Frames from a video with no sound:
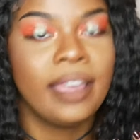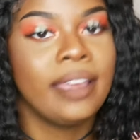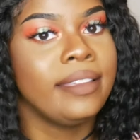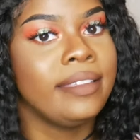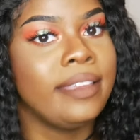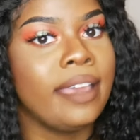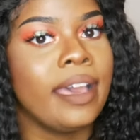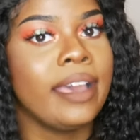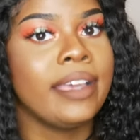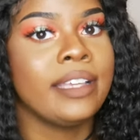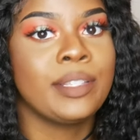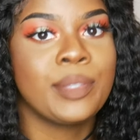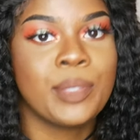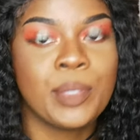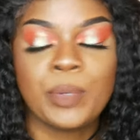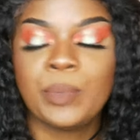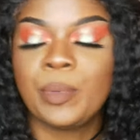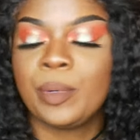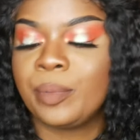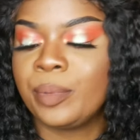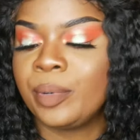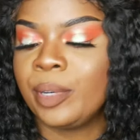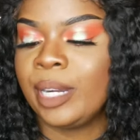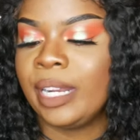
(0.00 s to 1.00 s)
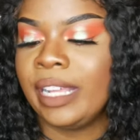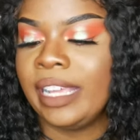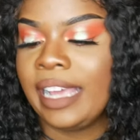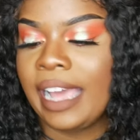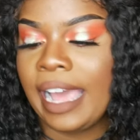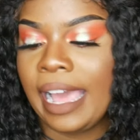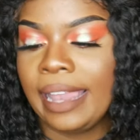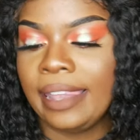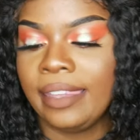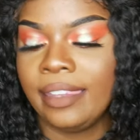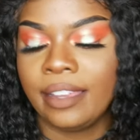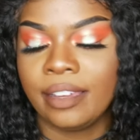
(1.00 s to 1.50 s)
Yeah, it's super pretty.
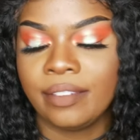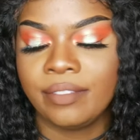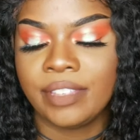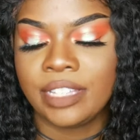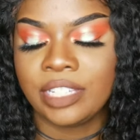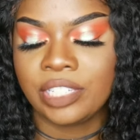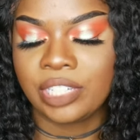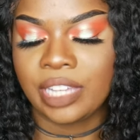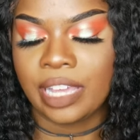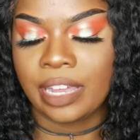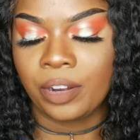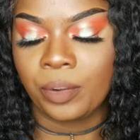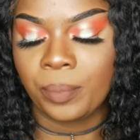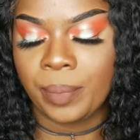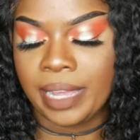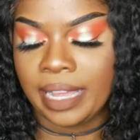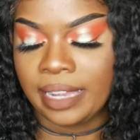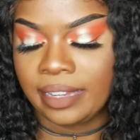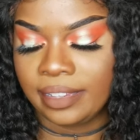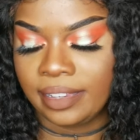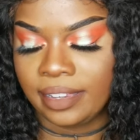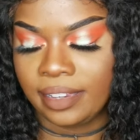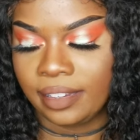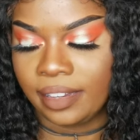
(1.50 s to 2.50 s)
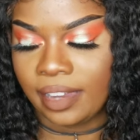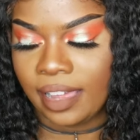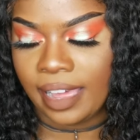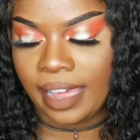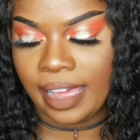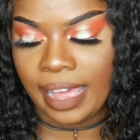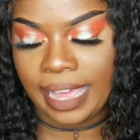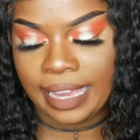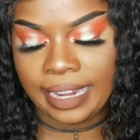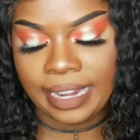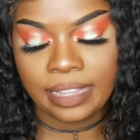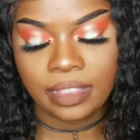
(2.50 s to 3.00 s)
I love this shadow palette a lot.
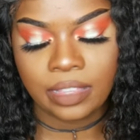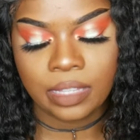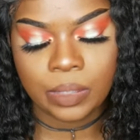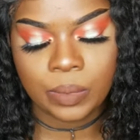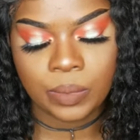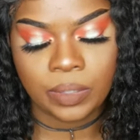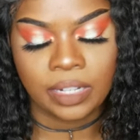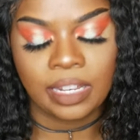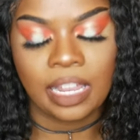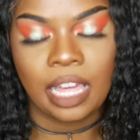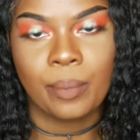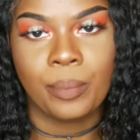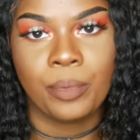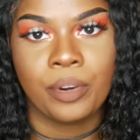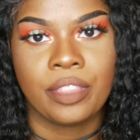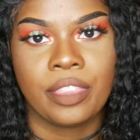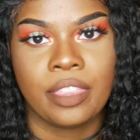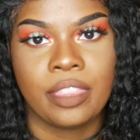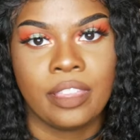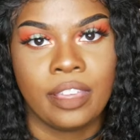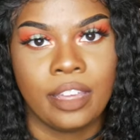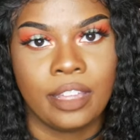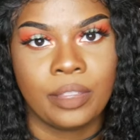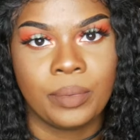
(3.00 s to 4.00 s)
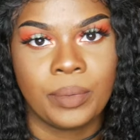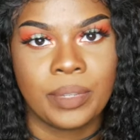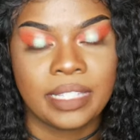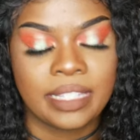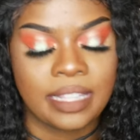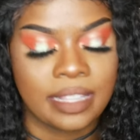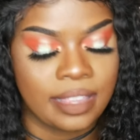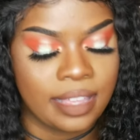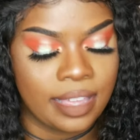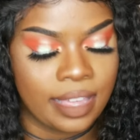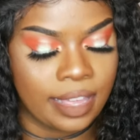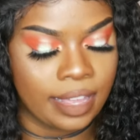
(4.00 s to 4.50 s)
I like this one a lot more than the other ones
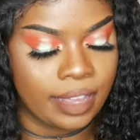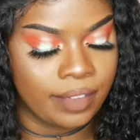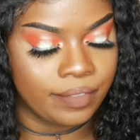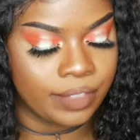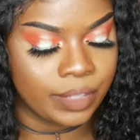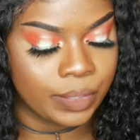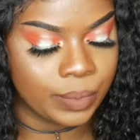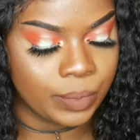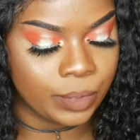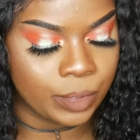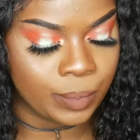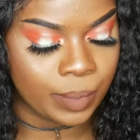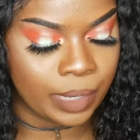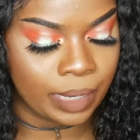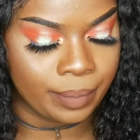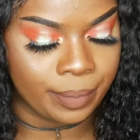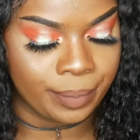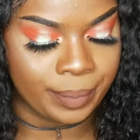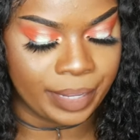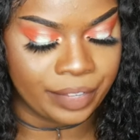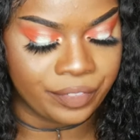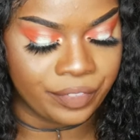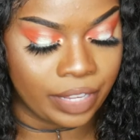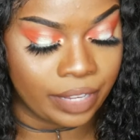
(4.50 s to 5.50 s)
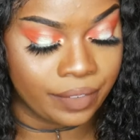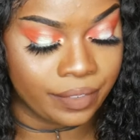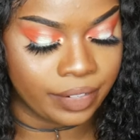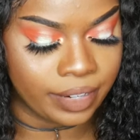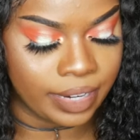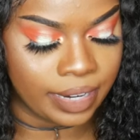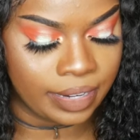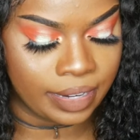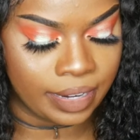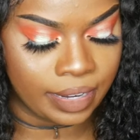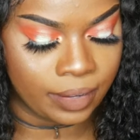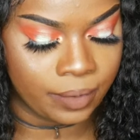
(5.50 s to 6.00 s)
that they have. This one's probably my favorite
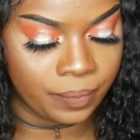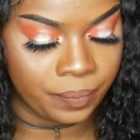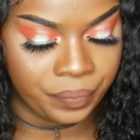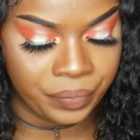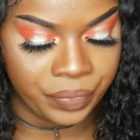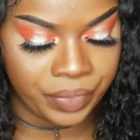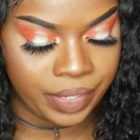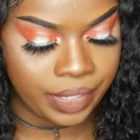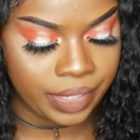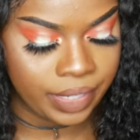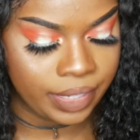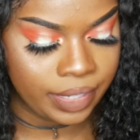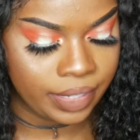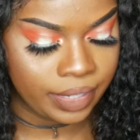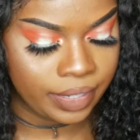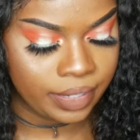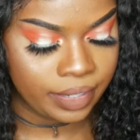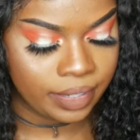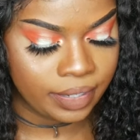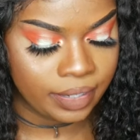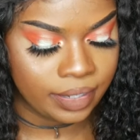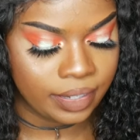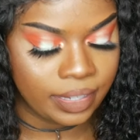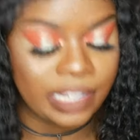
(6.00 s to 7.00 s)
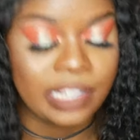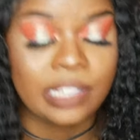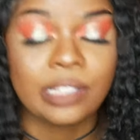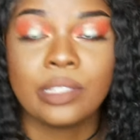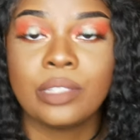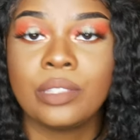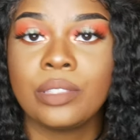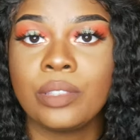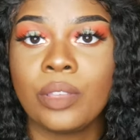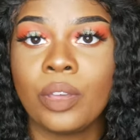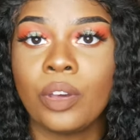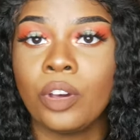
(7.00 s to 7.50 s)
right now. It's
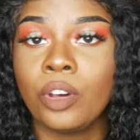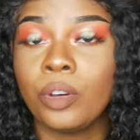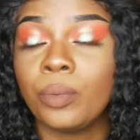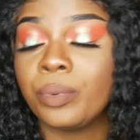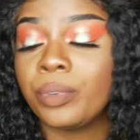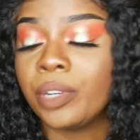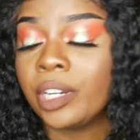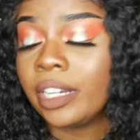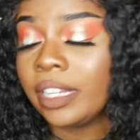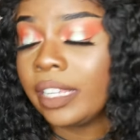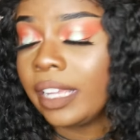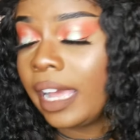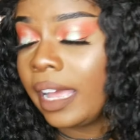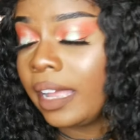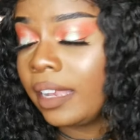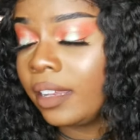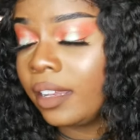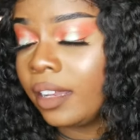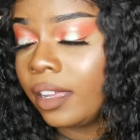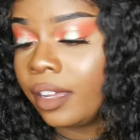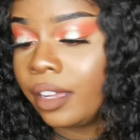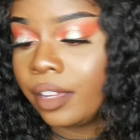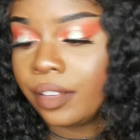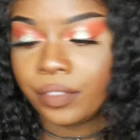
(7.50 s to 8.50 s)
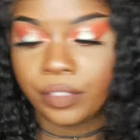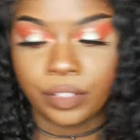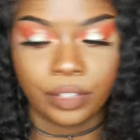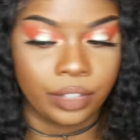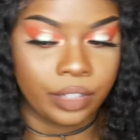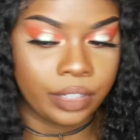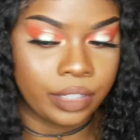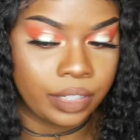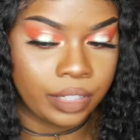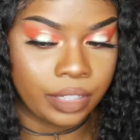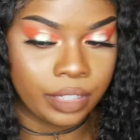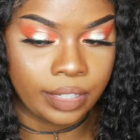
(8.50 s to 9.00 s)
so pretty. I love a
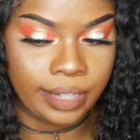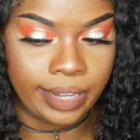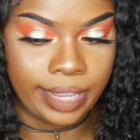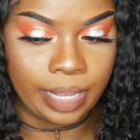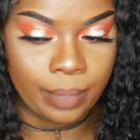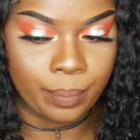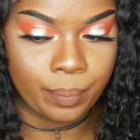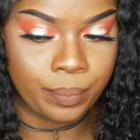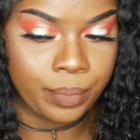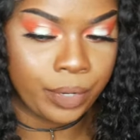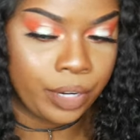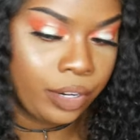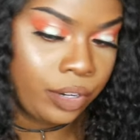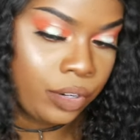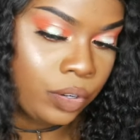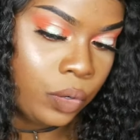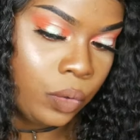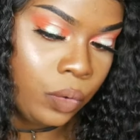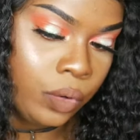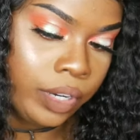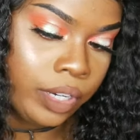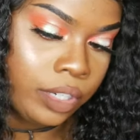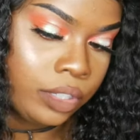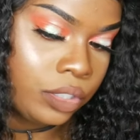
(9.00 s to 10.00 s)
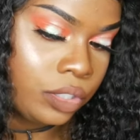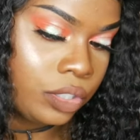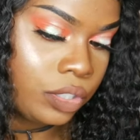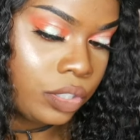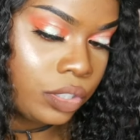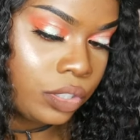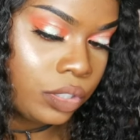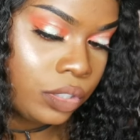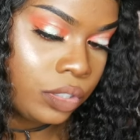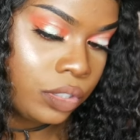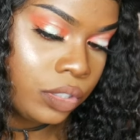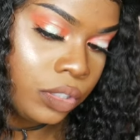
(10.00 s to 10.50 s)
good like burnt
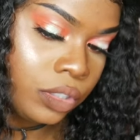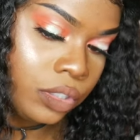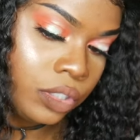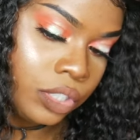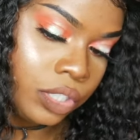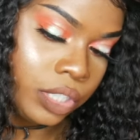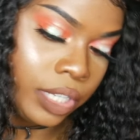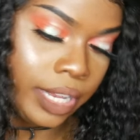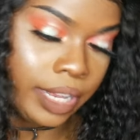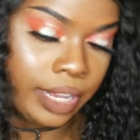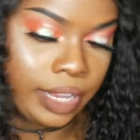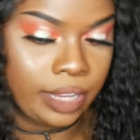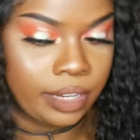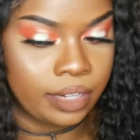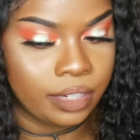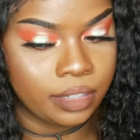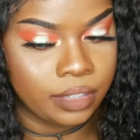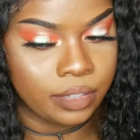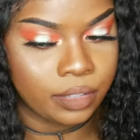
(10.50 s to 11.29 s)
orange shade.